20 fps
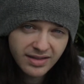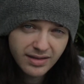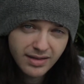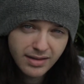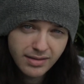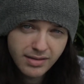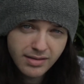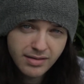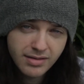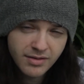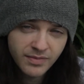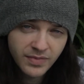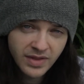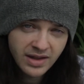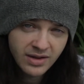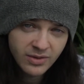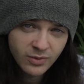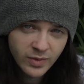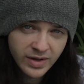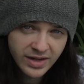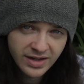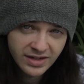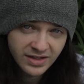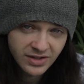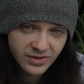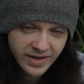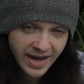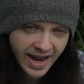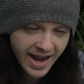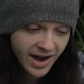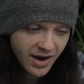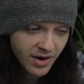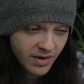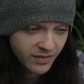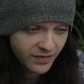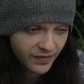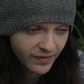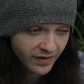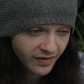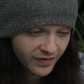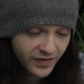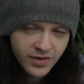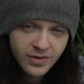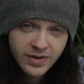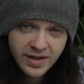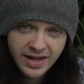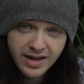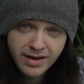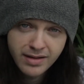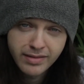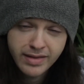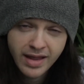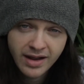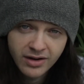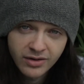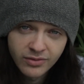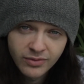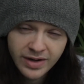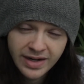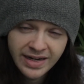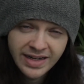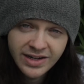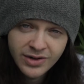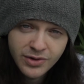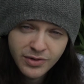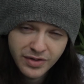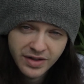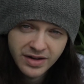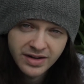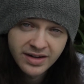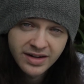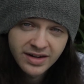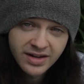this is something we can do now for a few kids that could really use it.